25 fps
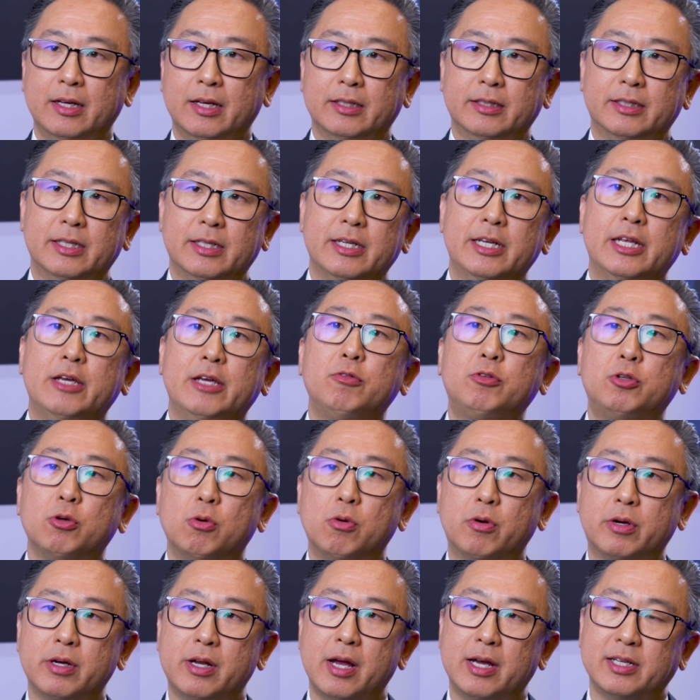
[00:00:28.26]
The new to
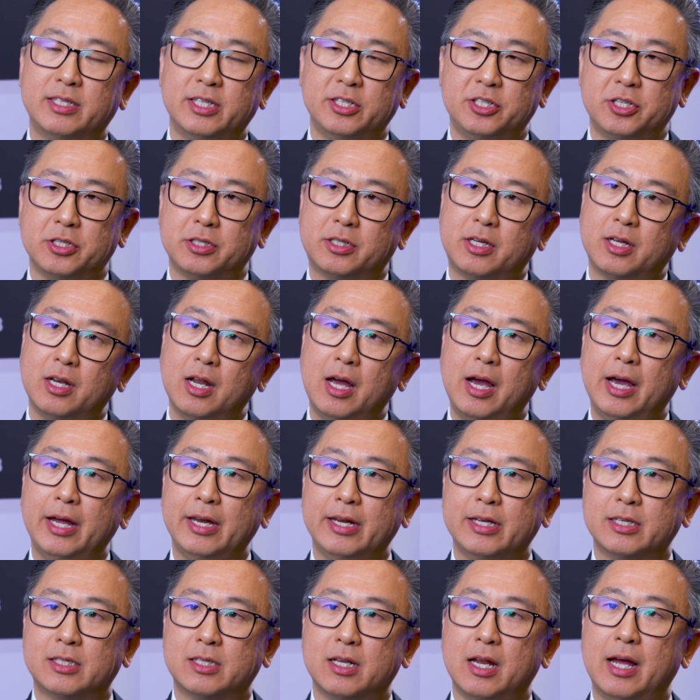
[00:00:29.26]
organization client
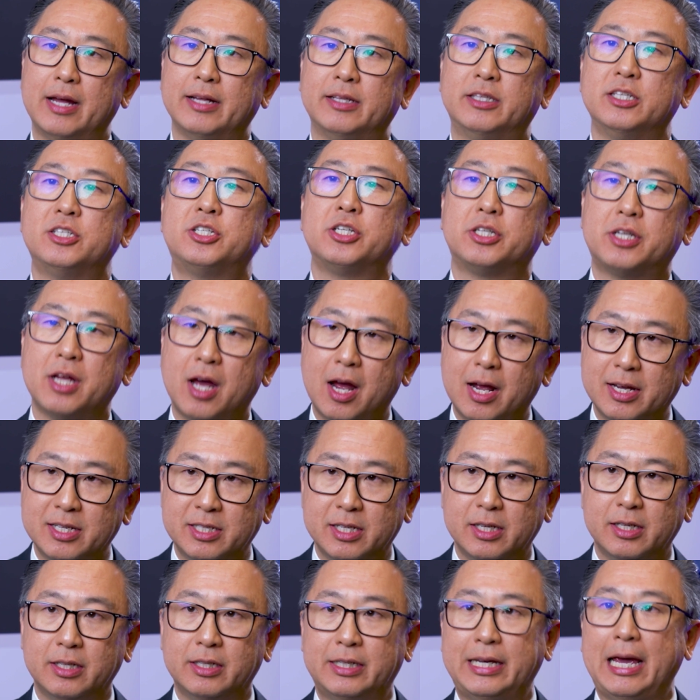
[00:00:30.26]
is like
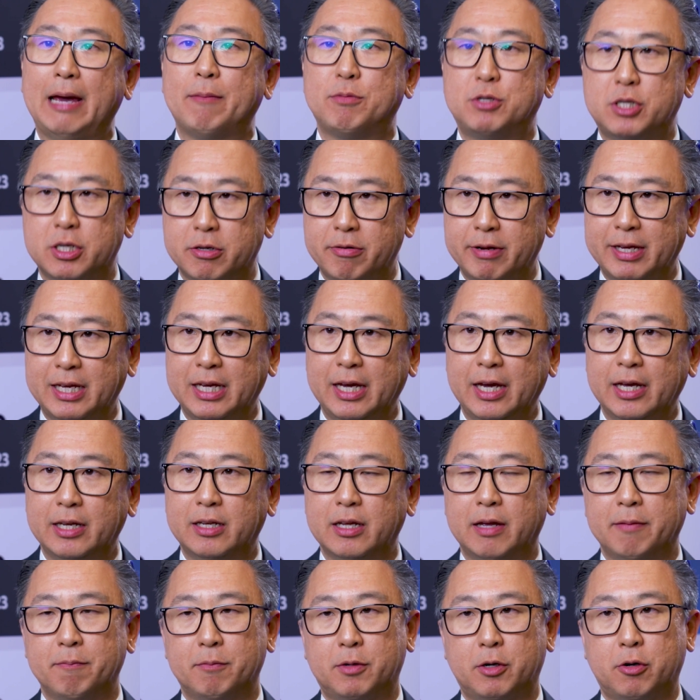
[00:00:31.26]
digitizing, capturing it,
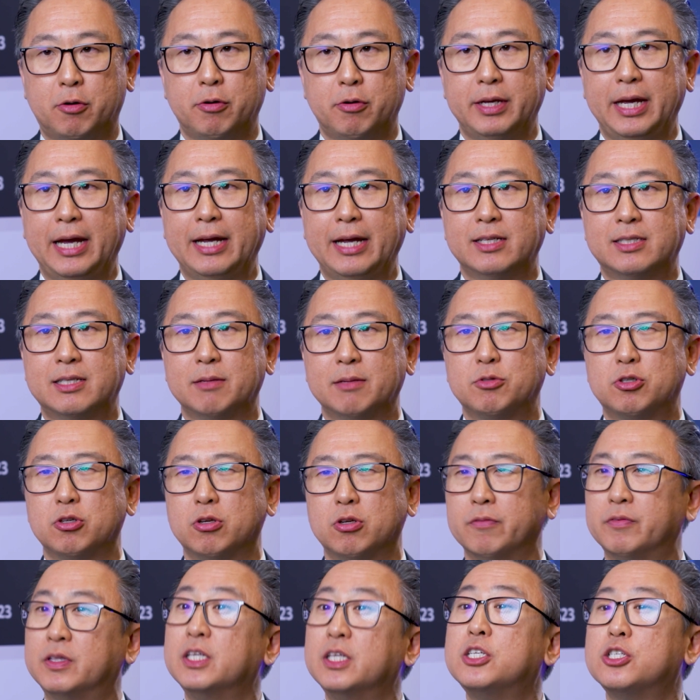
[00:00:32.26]
and create some sort
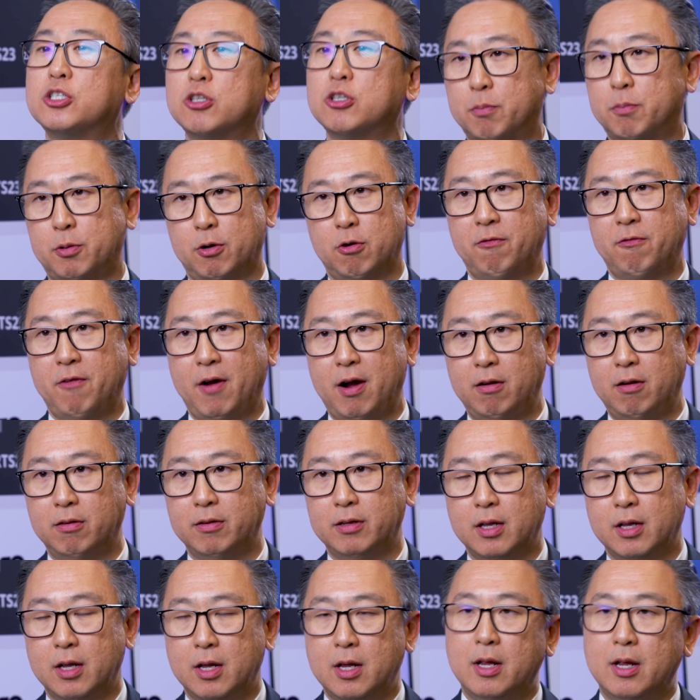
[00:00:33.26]
of digital profile.
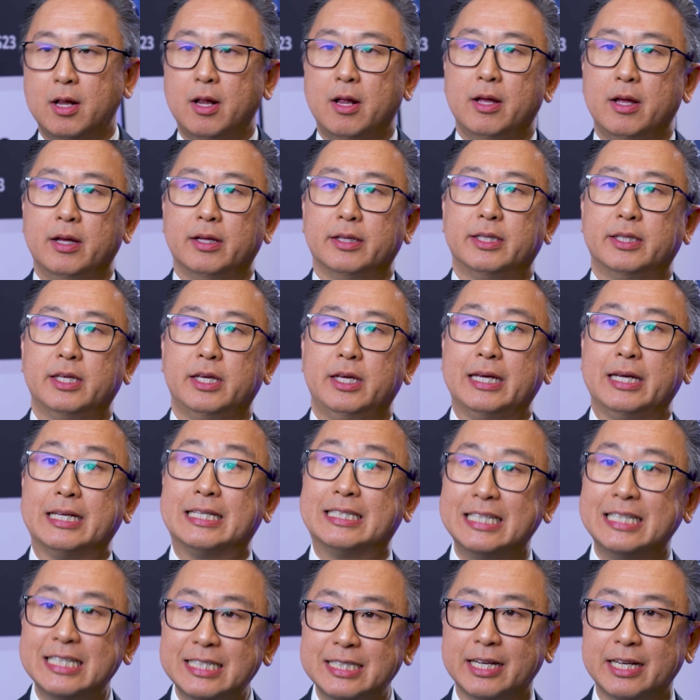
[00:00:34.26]
The
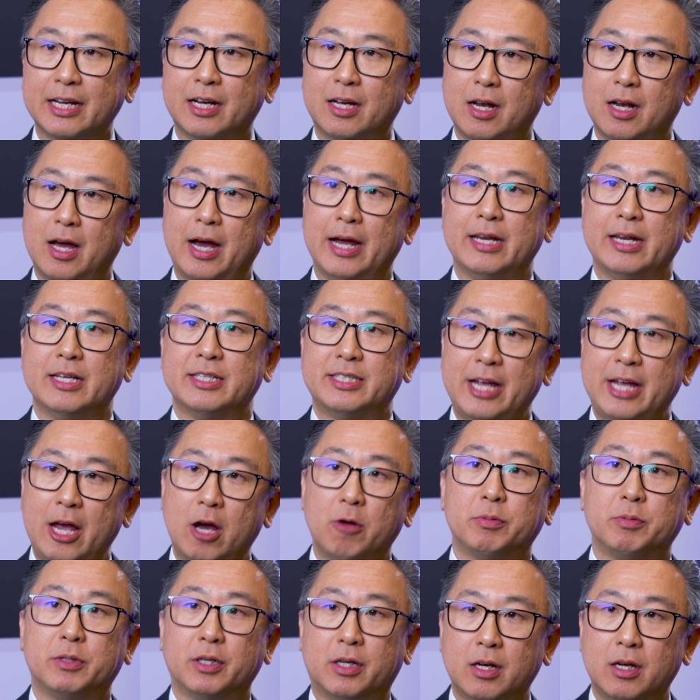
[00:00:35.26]
existing client is
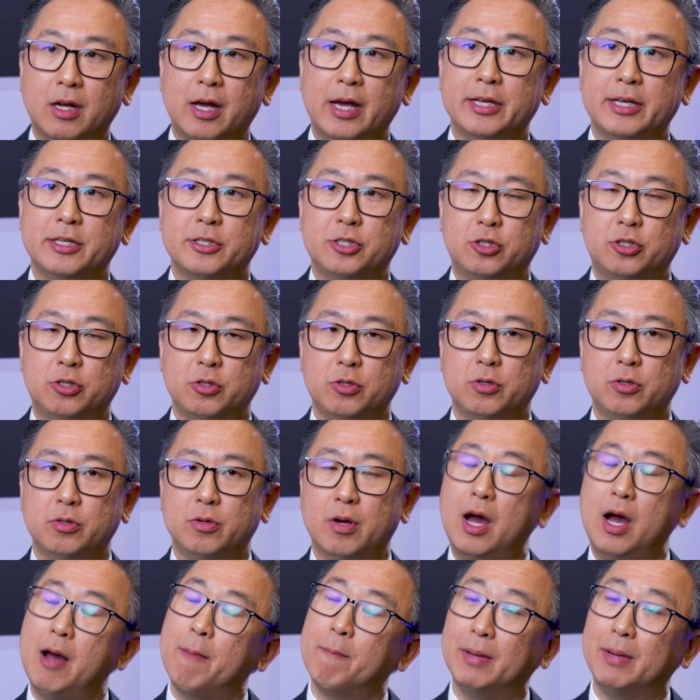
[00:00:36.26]
help the clients to
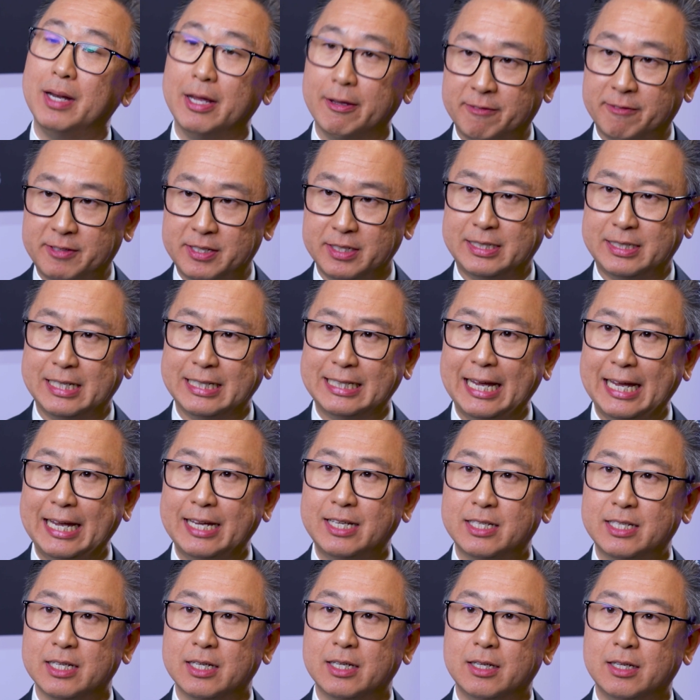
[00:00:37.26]
uplift the
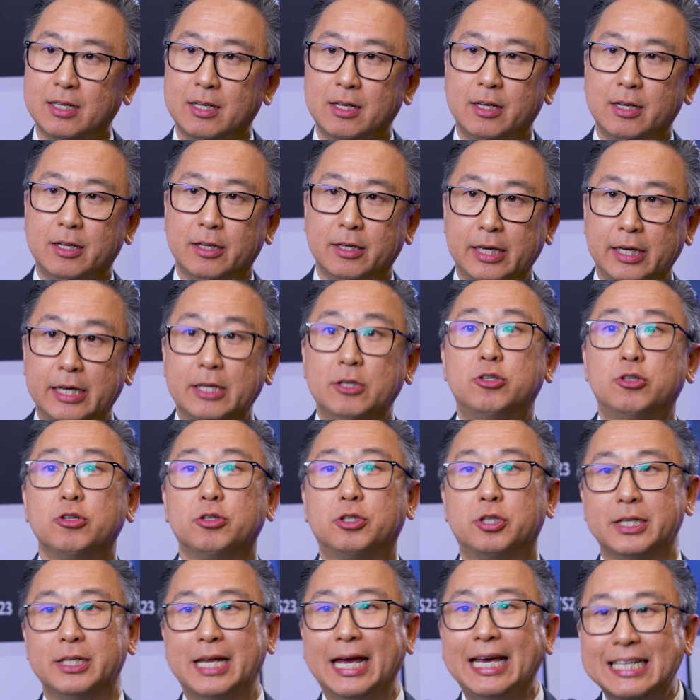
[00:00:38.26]
data into
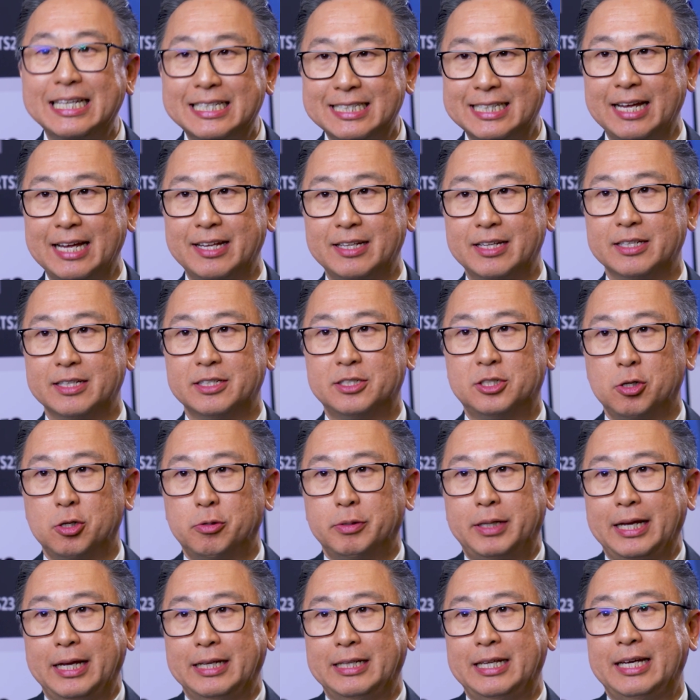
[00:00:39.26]
today's standards so
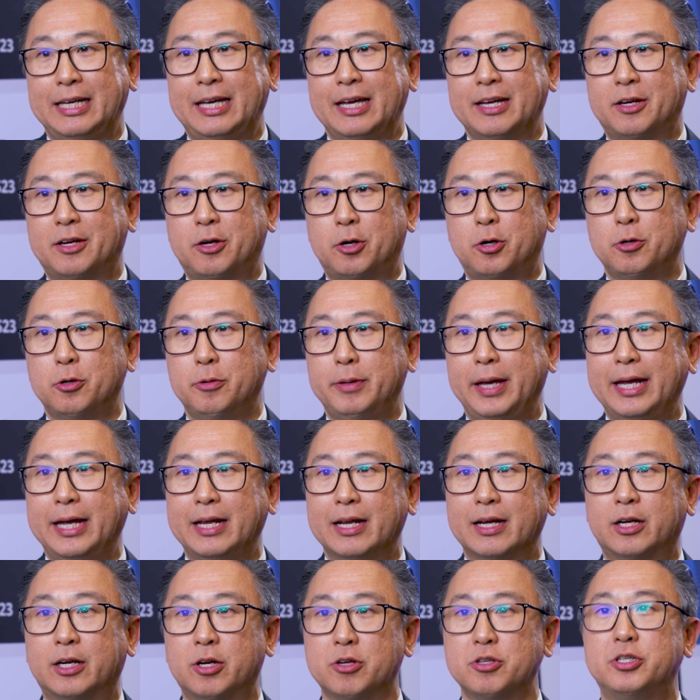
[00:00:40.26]
that they can create
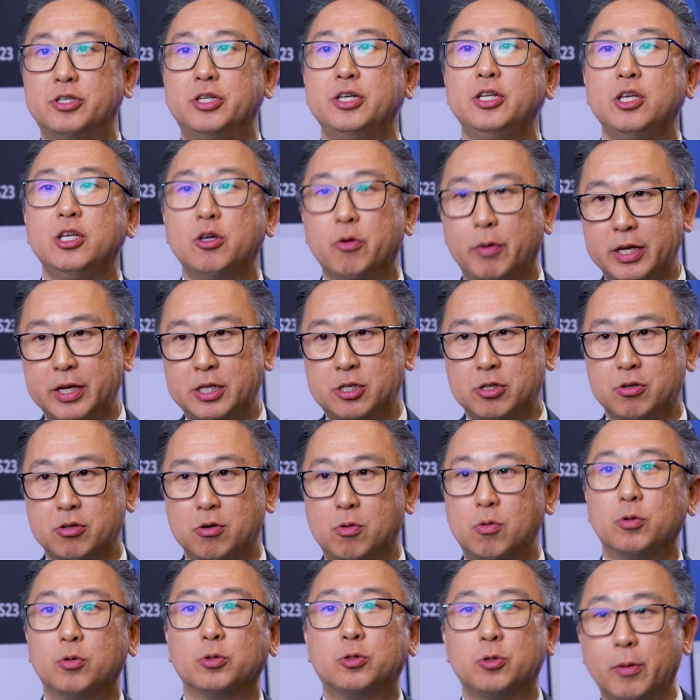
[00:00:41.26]
a continuation
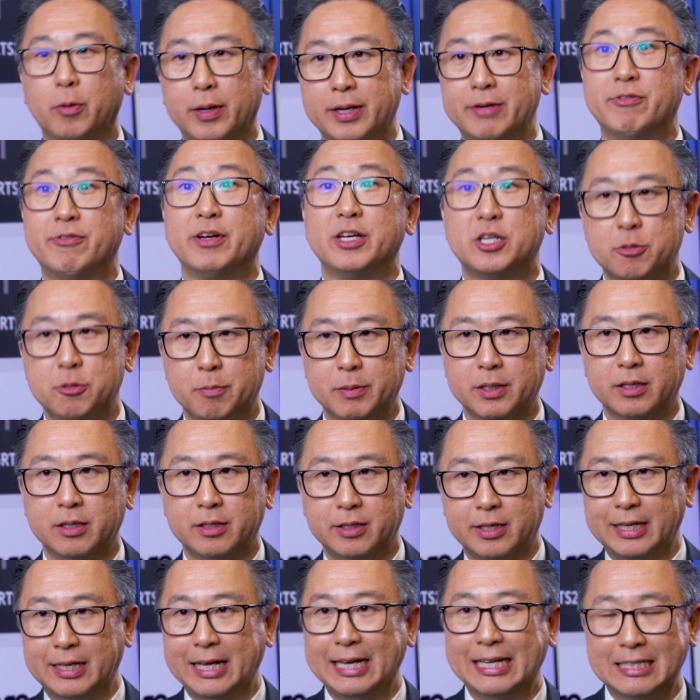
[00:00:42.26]
of auto enrichment in
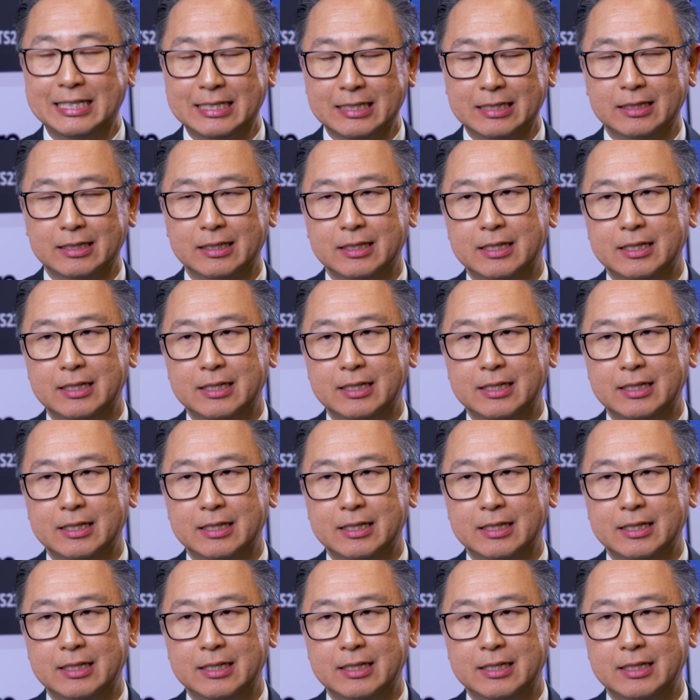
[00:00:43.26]
the data.